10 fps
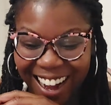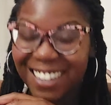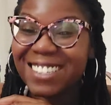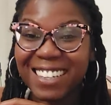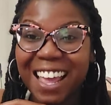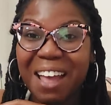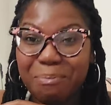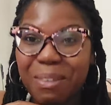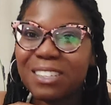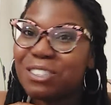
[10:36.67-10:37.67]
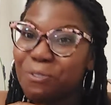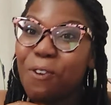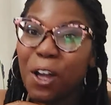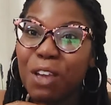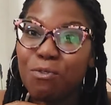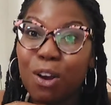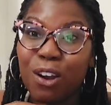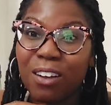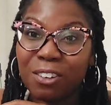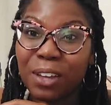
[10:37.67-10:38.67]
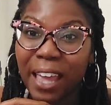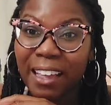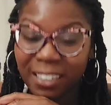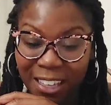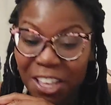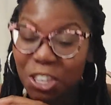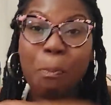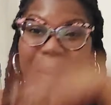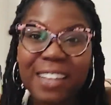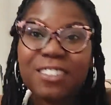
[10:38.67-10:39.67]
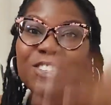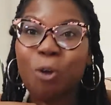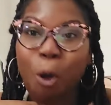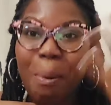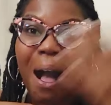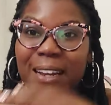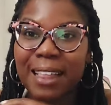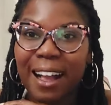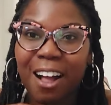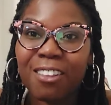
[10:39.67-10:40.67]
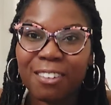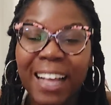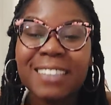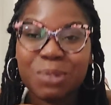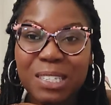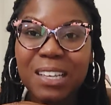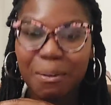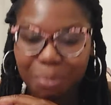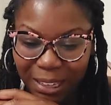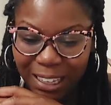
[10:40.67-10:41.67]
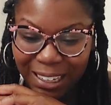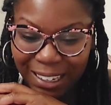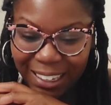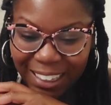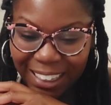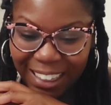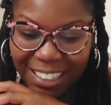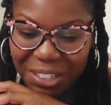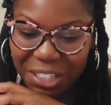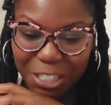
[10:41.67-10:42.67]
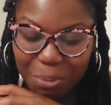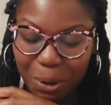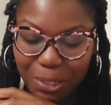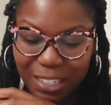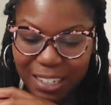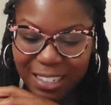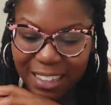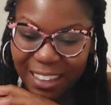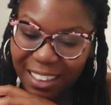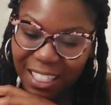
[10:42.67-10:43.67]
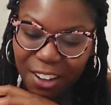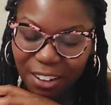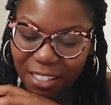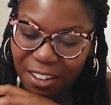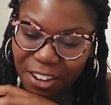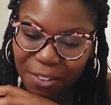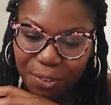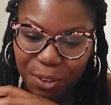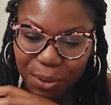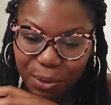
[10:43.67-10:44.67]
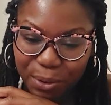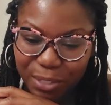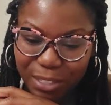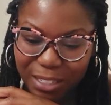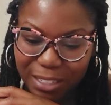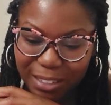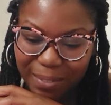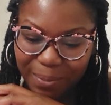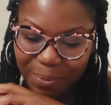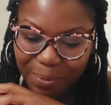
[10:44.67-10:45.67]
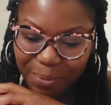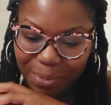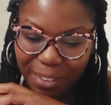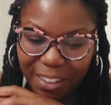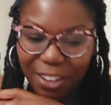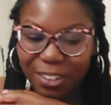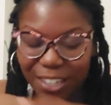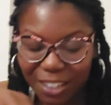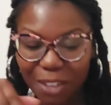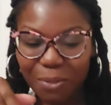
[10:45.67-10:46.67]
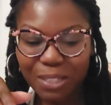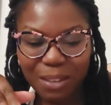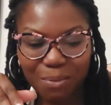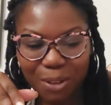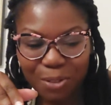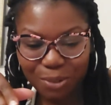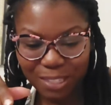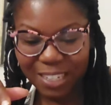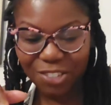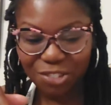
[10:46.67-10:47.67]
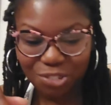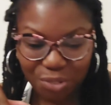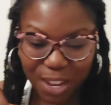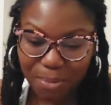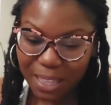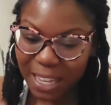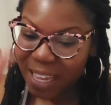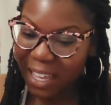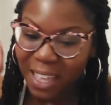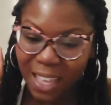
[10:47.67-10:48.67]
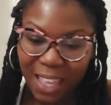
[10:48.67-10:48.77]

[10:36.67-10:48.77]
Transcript: and to them, yes, you fucking were, okay? You painted your whole body that color. That's what's up. So this person is, they're, they're confused. You're dealing with someone who is extremely,